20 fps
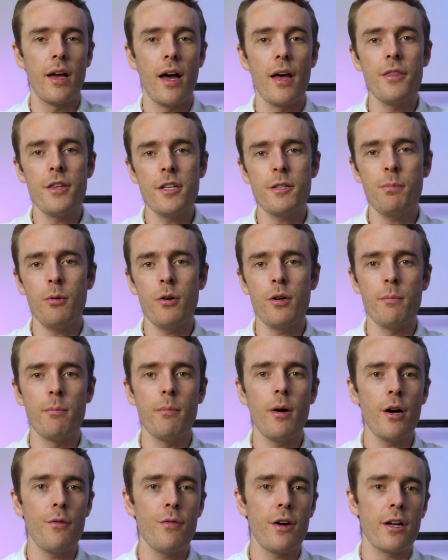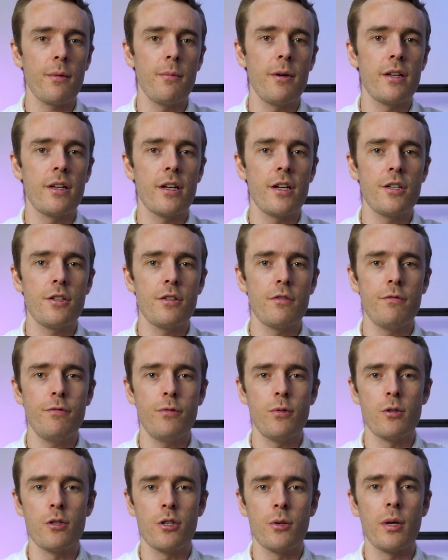At this point, my recommendation
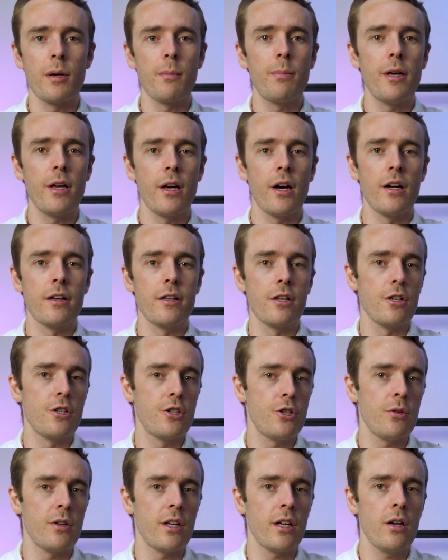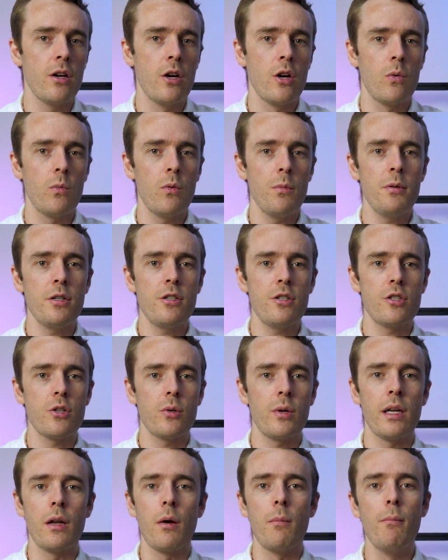for doing PID tuning would be to
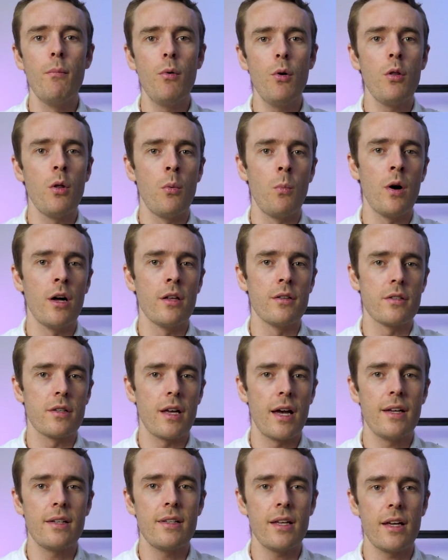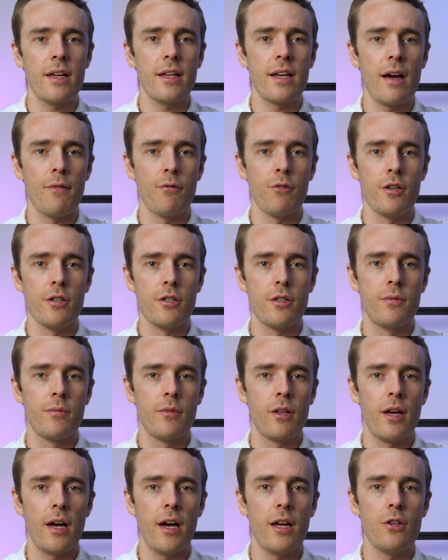do it more than once and take an average,
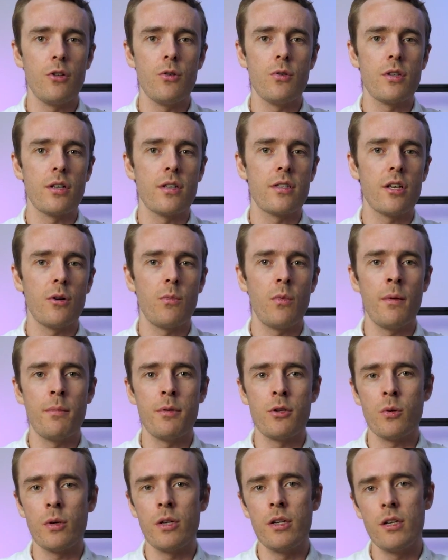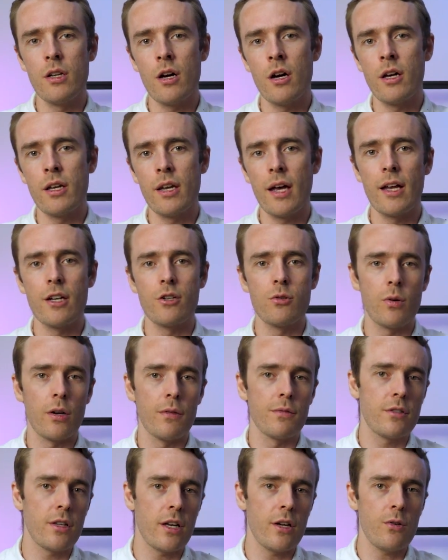and using somewhere between 9 and
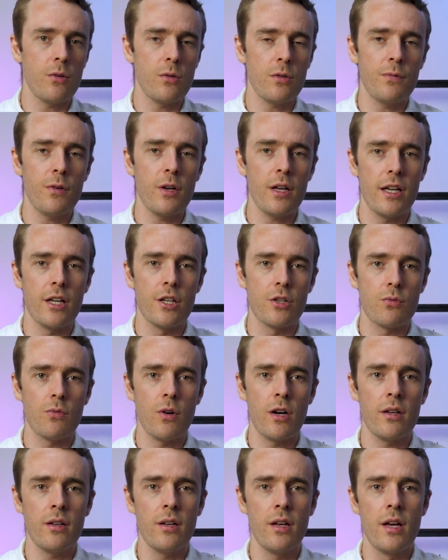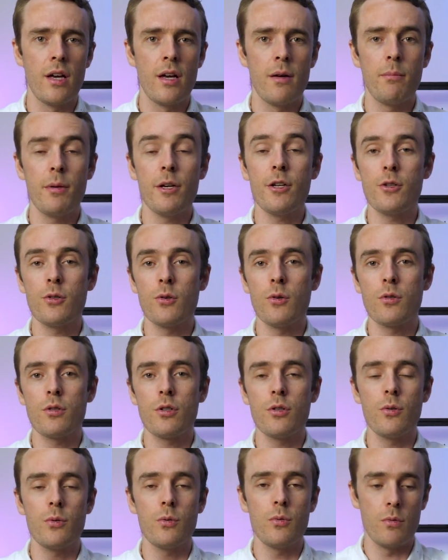12 cycles for each run, being sure
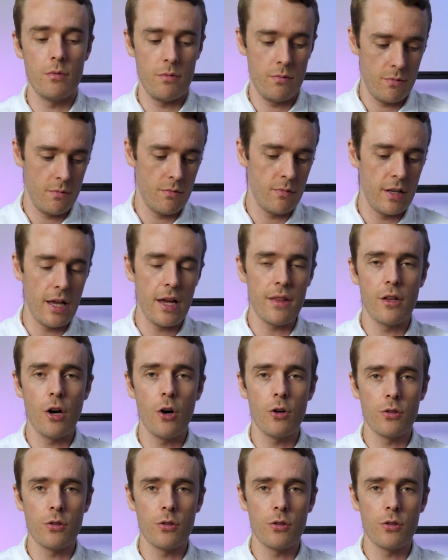to let the